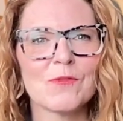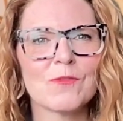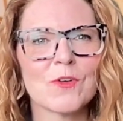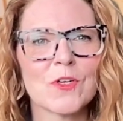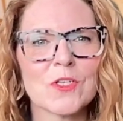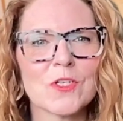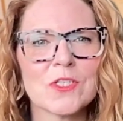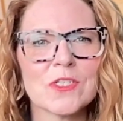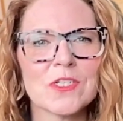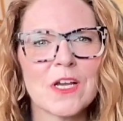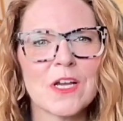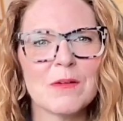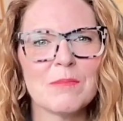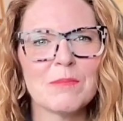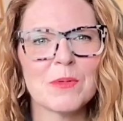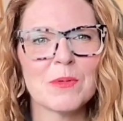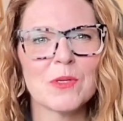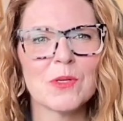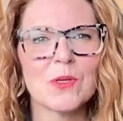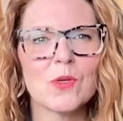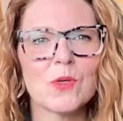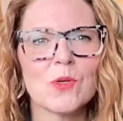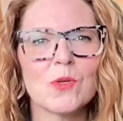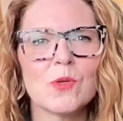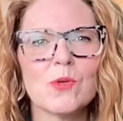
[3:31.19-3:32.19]
First up,
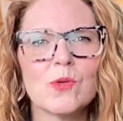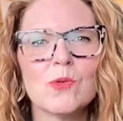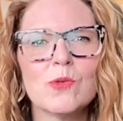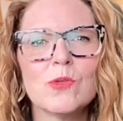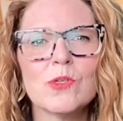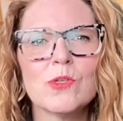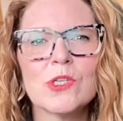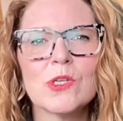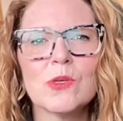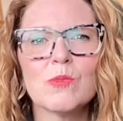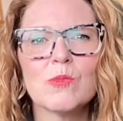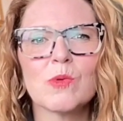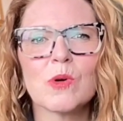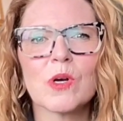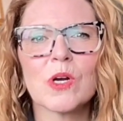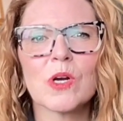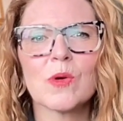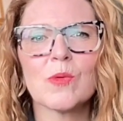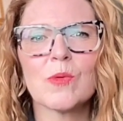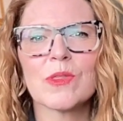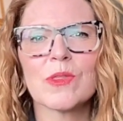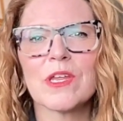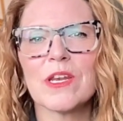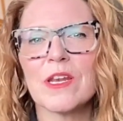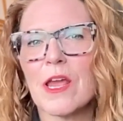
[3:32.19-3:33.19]
who should
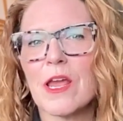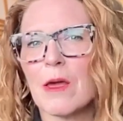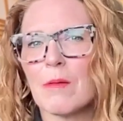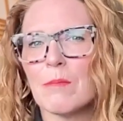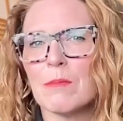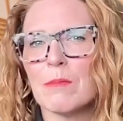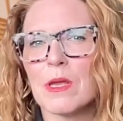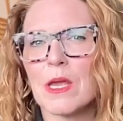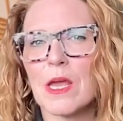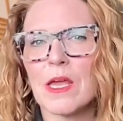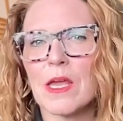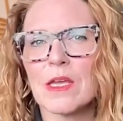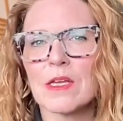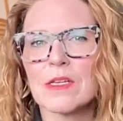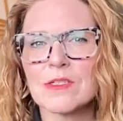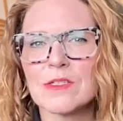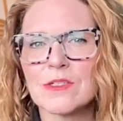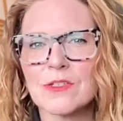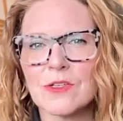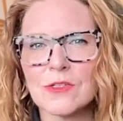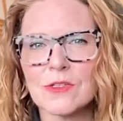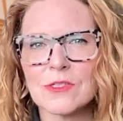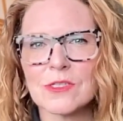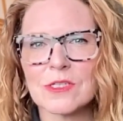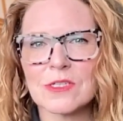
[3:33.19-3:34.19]
work with an M B A
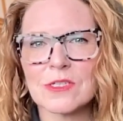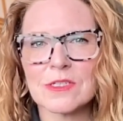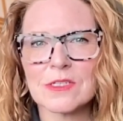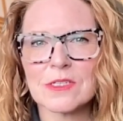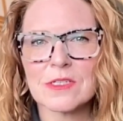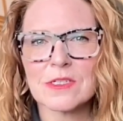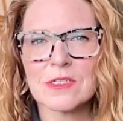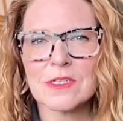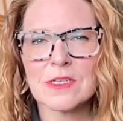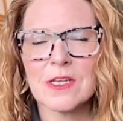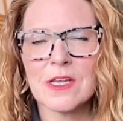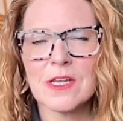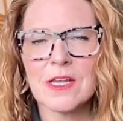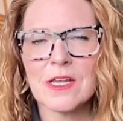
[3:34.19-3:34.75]
consultant?